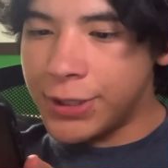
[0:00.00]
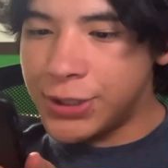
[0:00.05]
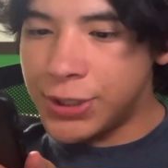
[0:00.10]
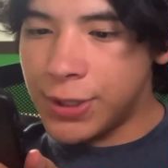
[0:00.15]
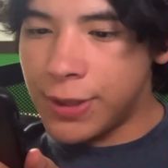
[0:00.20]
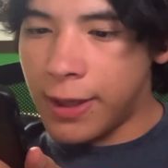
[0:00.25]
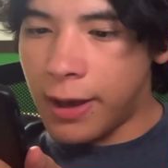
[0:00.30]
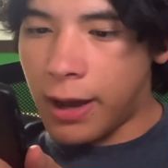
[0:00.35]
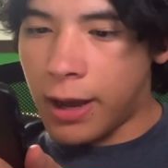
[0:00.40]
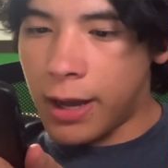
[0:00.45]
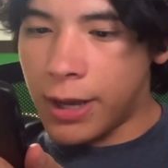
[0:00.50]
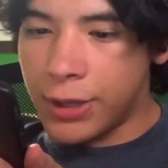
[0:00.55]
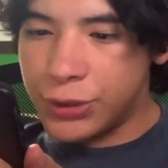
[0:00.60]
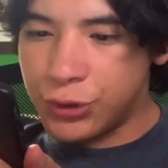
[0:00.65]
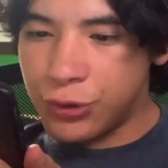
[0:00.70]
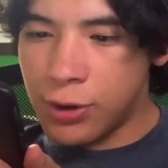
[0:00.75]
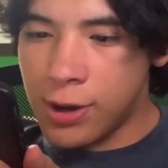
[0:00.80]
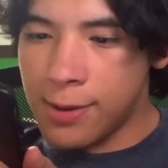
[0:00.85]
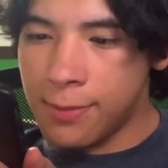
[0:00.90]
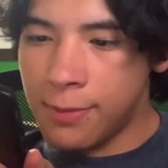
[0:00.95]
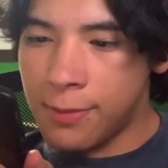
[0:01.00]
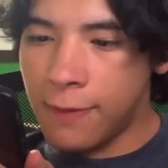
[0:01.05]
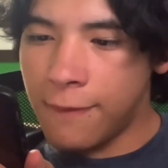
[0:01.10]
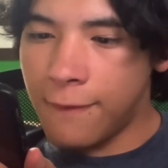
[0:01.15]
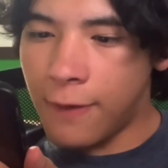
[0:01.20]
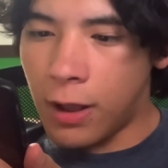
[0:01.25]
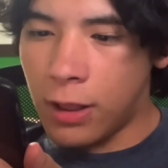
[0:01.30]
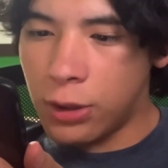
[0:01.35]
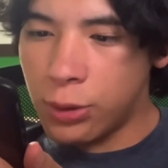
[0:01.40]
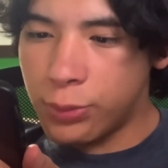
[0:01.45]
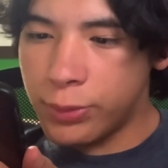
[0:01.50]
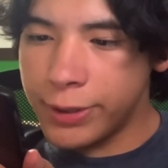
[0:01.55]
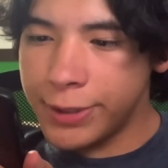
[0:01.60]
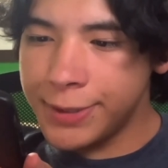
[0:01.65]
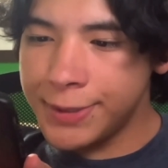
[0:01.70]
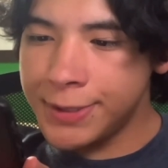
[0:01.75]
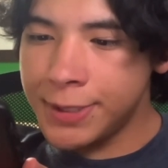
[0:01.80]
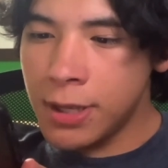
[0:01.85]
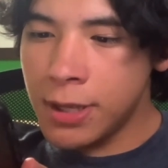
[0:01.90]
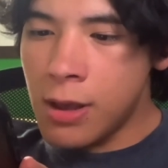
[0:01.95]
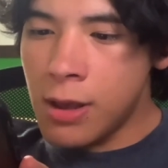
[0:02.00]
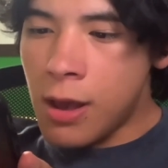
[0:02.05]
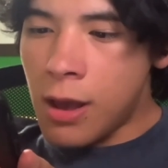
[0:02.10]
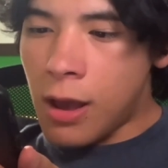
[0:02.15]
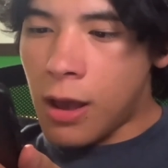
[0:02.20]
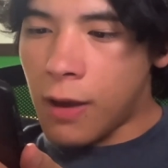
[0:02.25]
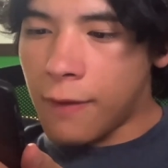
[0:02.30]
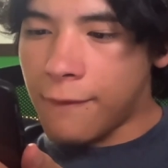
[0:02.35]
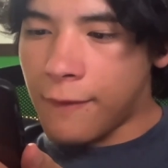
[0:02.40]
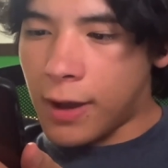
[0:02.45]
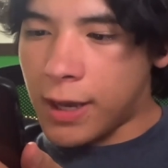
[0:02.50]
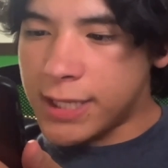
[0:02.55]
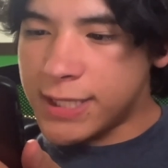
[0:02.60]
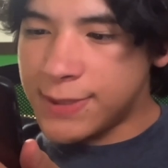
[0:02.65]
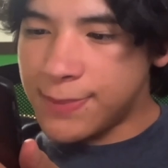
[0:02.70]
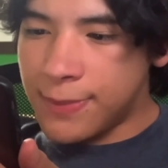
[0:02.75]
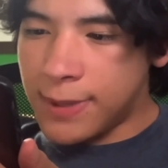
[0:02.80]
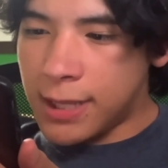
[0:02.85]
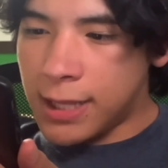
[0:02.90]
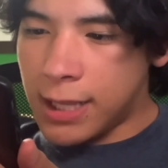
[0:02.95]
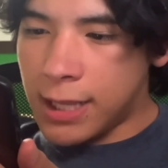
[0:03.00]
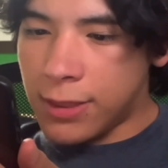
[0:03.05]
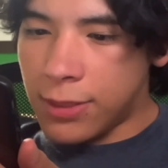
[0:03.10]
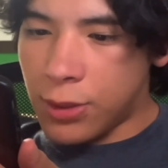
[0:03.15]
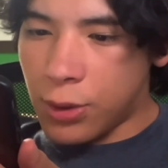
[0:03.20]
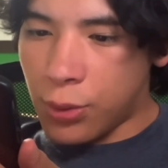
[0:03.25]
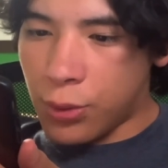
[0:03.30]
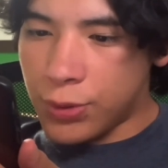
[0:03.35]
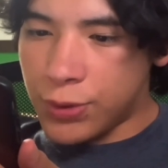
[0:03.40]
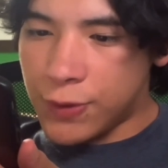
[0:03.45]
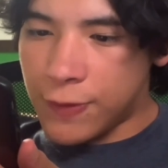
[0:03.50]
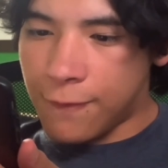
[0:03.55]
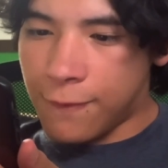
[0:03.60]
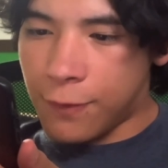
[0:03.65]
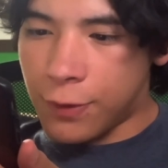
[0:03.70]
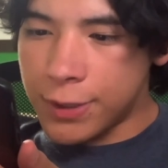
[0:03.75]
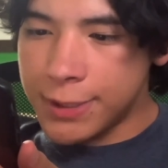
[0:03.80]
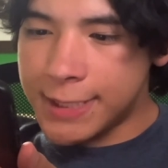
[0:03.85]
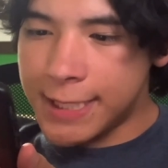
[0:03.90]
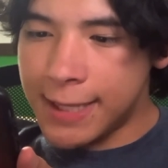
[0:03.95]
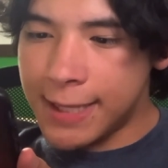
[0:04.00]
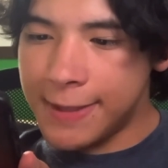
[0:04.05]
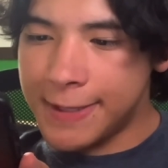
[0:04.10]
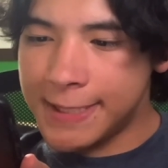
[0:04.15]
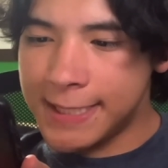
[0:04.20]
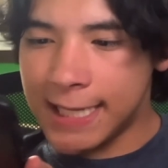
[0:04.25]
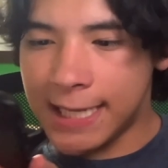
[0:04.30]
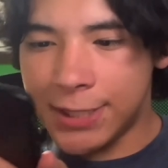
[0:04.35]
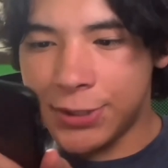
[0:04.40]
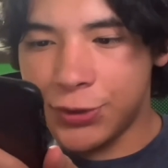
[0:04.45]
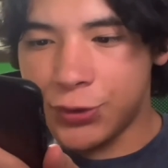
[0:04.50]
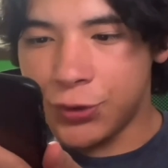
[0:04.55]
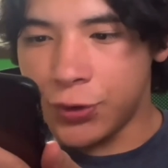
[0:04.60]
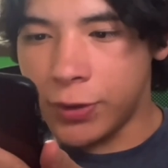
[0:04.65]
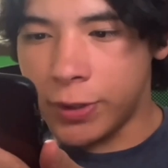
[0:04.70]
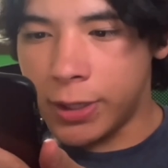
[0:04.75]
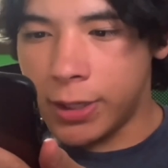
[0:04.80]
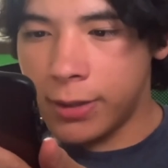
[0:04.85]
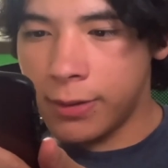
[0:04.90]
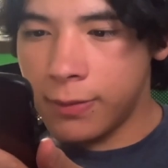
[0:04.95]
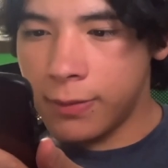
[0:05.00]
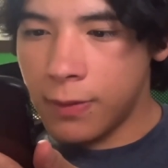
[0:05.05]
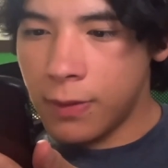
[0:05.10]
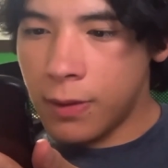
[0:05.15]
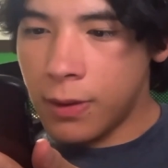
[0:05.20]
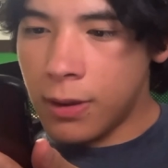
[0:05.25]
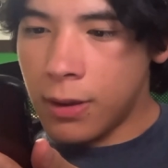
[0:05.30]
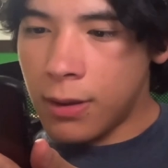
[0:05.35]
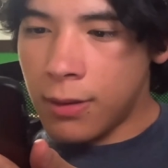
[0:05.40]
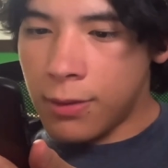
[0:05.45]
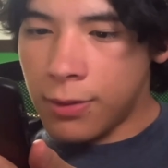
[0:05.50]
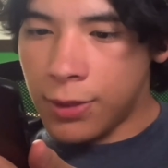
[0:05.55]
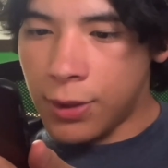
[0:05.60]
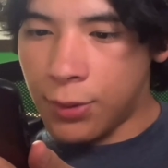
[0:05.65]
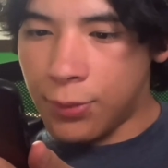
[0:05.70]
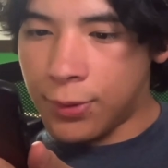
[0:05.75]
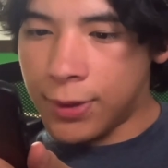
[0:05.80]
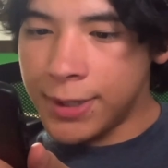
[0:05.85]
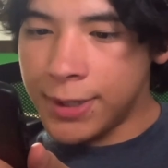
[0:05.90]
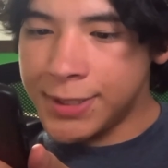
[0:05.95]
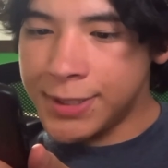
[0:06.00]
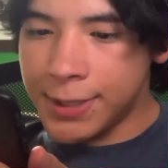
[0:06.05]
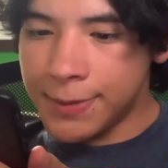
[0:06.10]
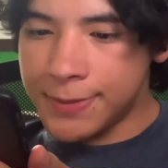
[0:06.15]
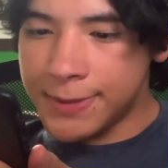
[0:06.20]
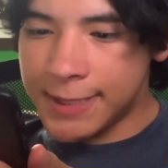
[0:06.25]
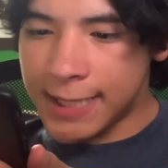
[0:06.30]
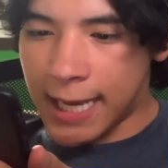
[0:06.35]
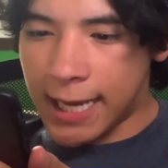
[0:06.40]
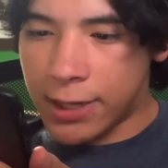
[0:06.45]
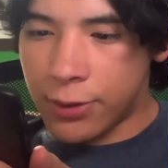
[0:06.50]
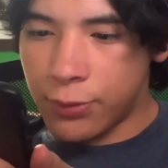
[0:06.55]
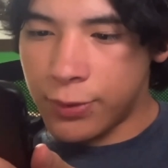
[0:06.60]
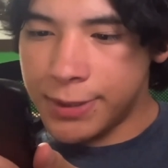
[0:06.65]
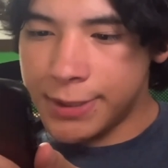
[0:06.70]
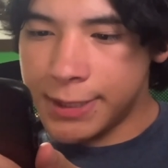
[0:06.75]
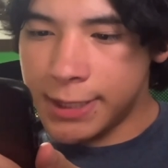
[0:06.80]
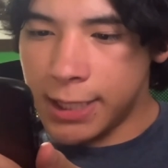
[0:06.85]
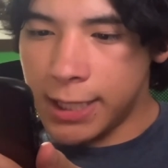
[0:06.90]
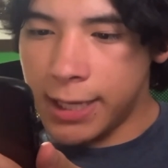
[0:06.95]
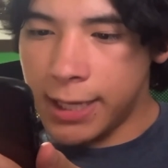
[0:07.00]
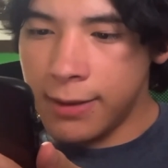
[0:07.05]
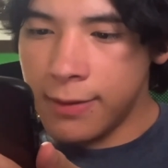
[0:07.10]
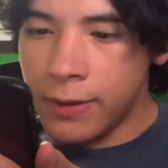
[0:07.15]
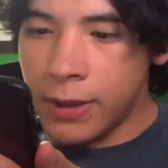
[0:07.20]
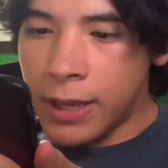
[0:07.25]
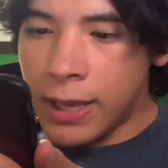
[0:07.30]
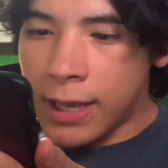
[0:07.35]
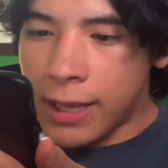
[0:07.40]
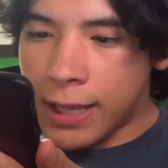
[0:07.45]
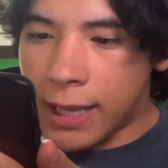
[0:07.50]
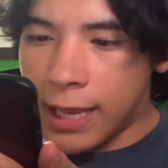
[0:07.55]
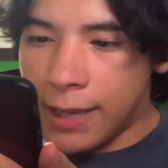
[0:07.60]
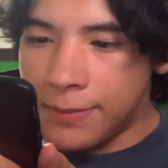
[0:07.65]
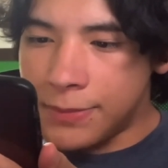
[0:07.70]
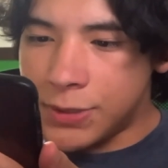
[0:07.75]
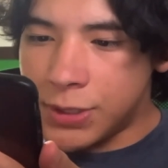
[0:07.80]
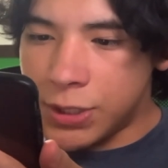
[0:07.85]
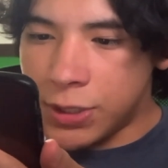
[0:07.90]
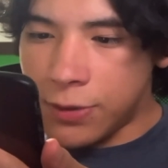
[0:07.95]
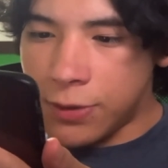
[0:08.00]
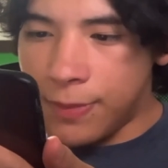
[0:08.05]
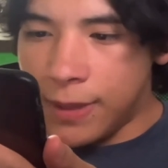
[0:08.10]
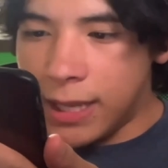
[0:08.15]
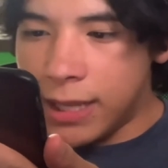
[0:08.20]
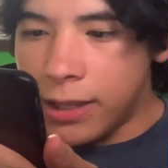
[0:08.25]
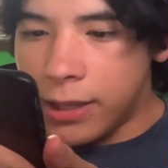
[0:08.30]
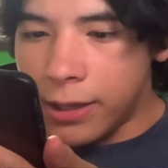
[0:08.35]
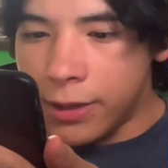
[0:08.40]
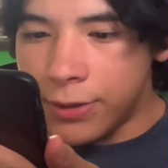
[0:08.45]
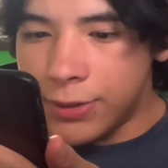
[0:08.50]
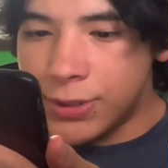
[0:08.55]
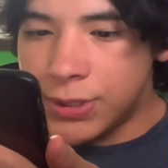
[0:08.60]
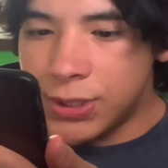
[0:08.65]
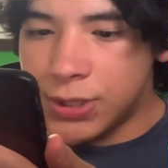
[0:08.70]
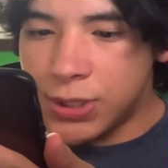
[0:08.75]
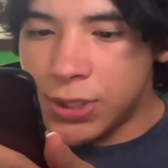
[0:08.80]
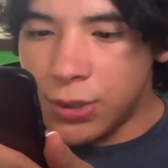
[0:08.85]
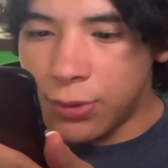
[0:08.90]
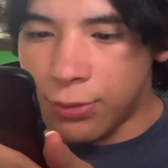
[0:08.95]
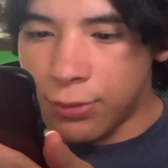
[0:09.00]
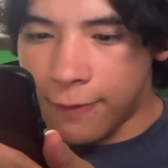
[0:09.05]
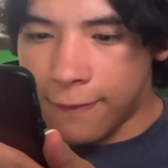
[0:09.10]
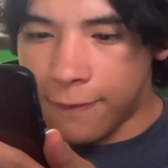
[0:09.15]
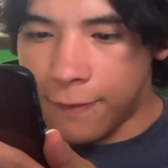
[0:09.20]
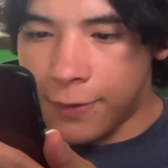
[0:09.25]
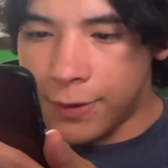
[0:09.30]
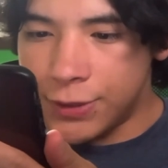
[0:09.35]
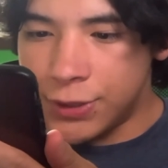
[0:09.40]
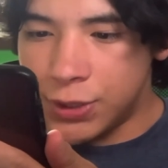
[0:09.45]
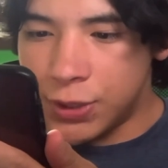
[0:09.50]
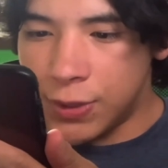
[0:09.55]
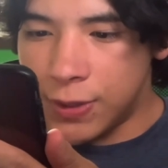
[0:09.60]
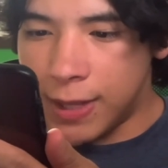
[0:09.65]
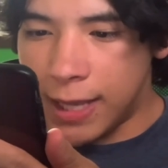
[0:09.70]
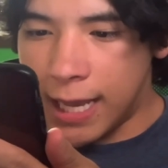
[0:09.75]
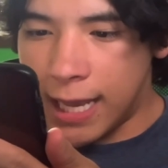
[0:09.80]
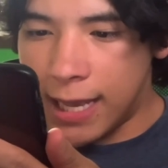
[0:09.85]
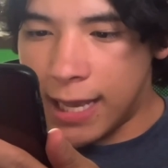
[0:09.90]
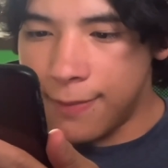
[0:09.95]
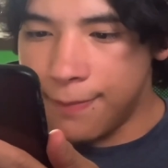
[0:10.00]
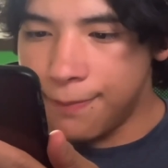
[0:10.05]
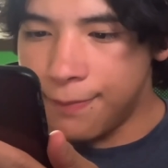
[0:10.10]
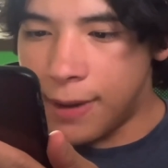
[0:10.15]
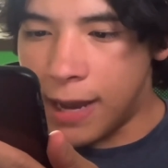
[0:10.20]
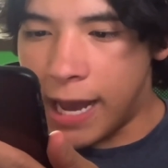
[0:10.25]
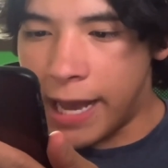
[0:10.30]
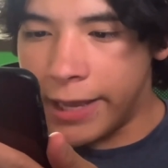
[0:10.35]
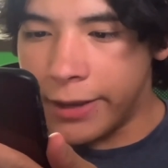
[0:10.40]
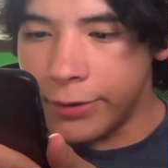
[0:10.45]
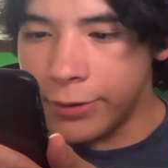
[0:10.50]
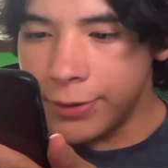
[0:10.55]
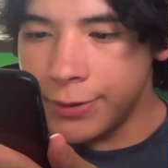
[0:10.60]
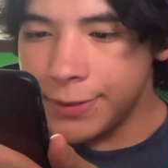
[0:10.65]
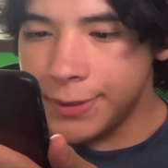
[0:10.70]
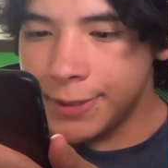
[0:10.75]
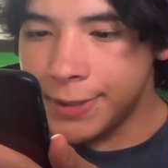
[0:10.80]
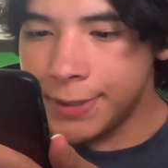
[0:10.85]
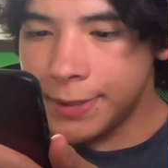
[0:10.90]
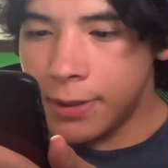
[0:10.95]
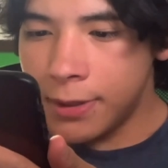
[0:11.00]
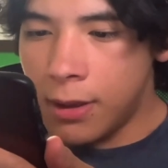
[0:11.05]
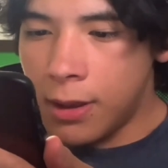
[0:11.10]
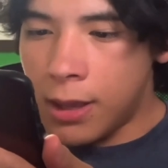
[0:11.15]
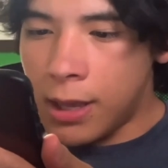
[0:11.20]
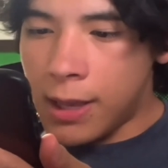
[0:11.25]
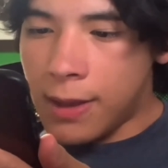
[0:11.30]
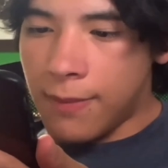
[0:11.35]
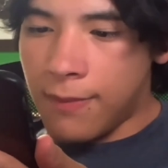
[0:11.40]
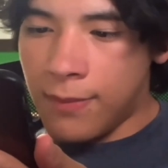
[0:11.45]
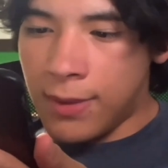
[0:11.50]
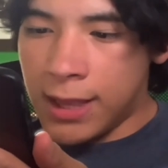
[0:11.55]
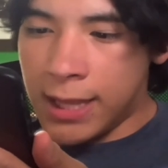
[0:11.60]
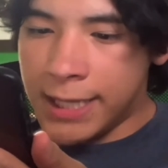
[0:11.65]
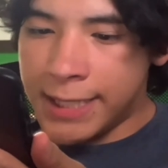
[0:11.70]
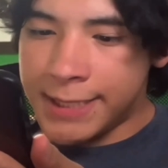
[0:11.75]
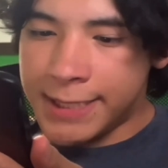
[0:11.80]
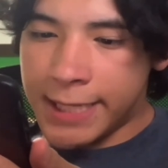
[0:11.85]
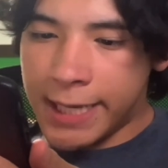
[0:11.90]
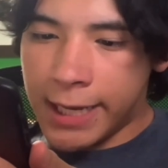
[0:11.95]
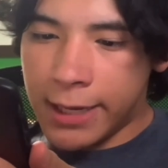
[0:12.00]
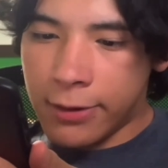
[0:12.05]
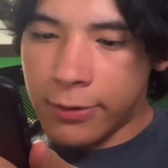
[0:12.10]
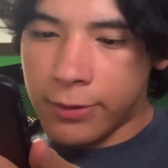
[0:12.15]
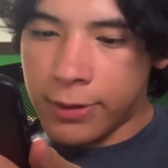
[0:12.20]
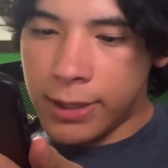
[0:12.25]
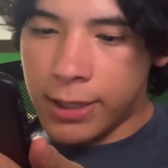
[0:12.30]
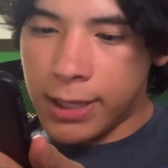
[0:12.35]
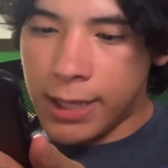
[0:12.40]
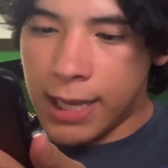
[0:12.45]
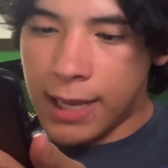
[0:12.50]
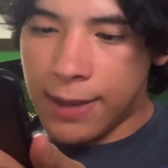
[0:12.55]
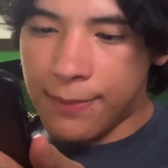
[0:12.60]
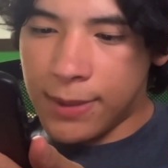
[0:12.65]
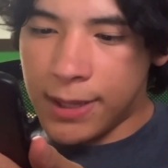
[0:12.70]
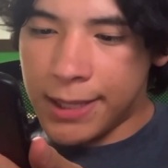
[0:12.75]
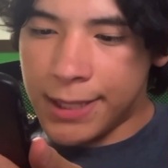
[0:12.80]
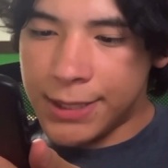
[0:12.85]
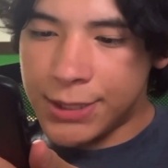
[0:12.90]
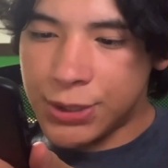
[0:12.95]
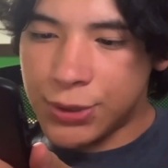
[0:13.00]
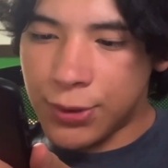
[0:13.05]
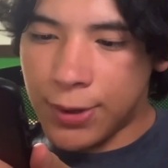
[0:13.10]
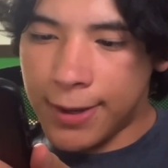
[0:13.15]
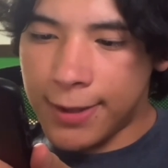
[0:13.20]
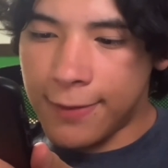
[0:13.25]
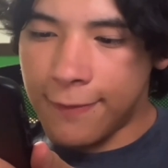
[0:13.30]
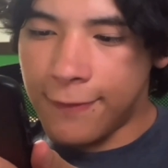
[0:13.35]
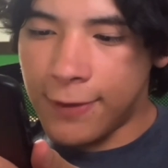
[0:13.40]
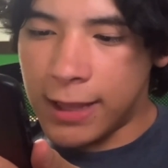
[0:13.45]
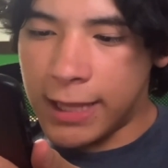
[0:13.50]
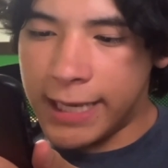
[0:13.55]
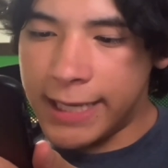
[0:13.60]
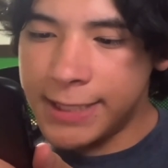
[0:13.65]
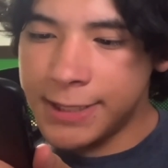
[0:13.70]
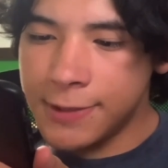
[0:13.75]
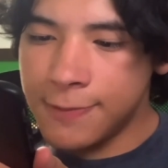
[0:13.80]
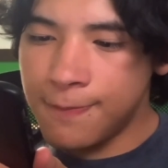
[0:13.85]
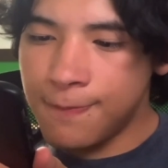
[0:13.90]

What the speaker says: to the tribal followers of Osman in the 14th century. The word subsequently came to be used to refer to the empire's military administrative elite.